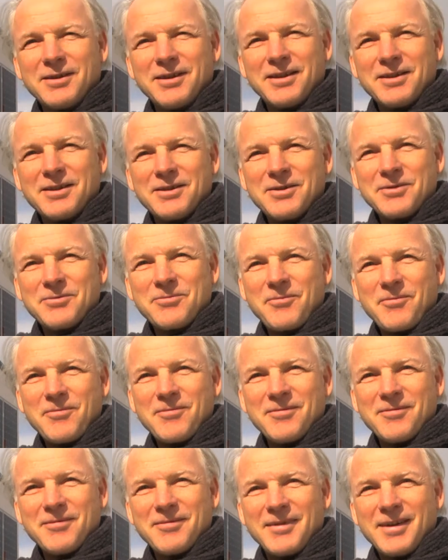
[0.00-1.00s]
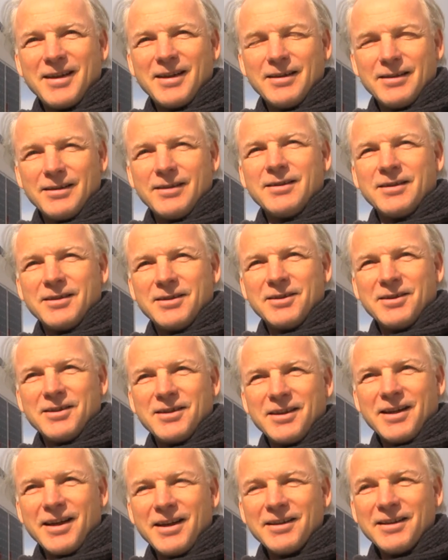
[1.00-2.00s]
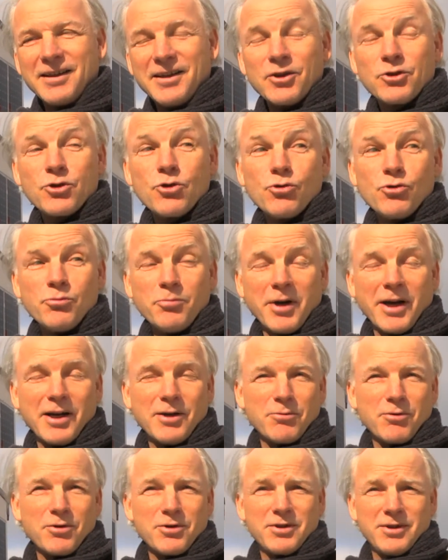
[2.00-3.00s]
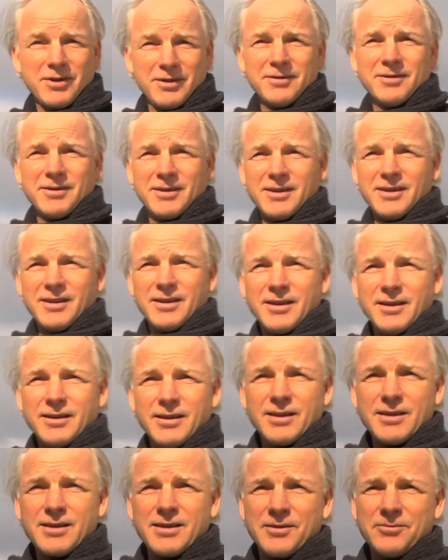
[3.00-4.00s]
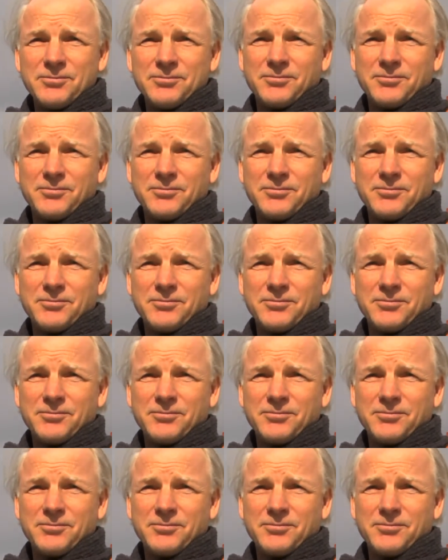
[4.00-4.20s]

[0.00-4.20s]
Yes. And a good brainwash it is.